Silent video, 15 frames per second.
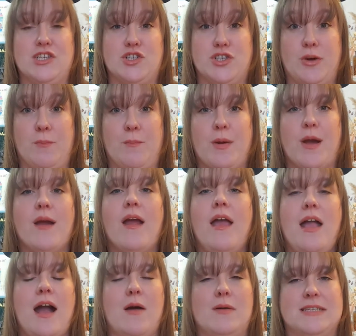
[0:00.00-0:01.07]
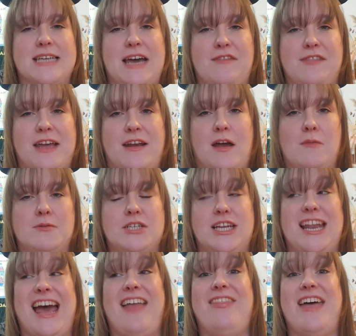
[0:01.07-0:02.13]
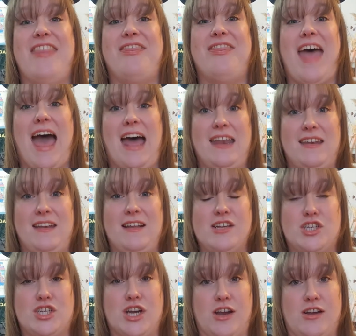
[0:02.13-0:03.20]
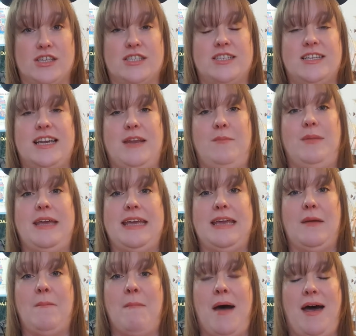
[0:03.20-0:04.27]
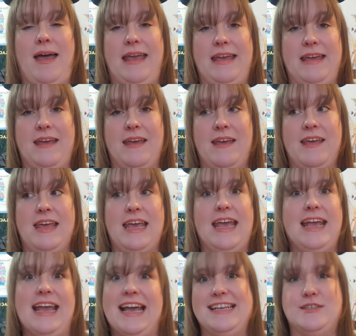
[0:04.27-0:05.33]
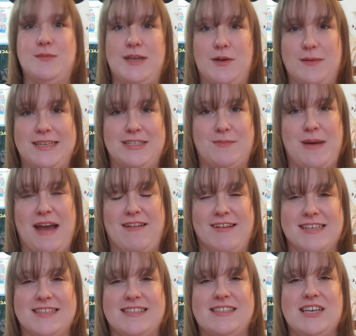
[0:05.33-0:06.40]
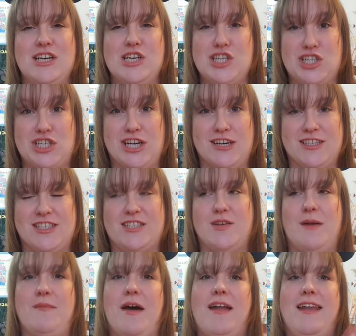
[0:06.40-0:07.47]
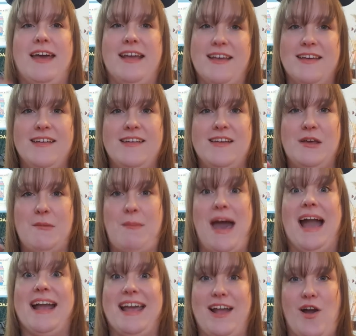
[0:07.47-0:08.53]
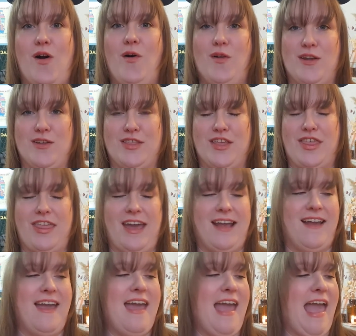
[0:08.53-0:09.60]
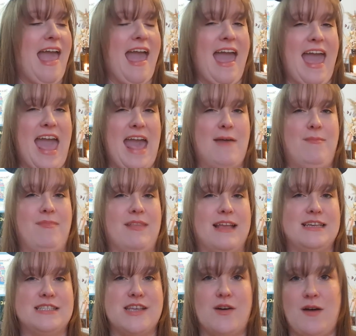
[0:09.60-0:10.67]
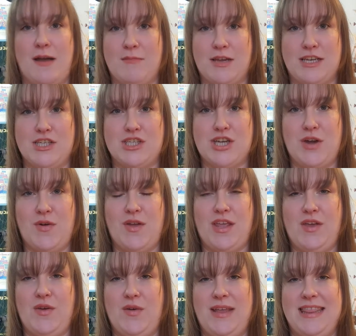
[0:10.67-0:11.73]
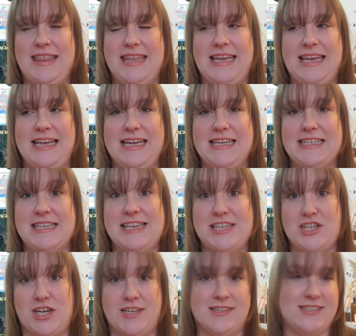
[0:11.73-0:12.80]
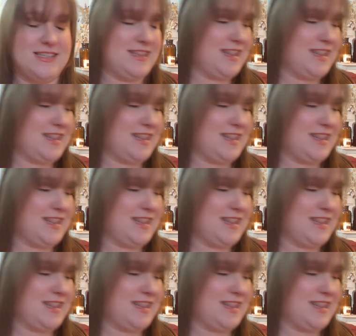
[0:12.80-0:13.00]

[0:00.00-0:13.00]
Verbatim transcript: a jumper. I want to have that option. And then that shirt can be my in case we go into Paris shirt. So I'm not like packing a whole other thing. Um, so I'm going to show you the t-shirts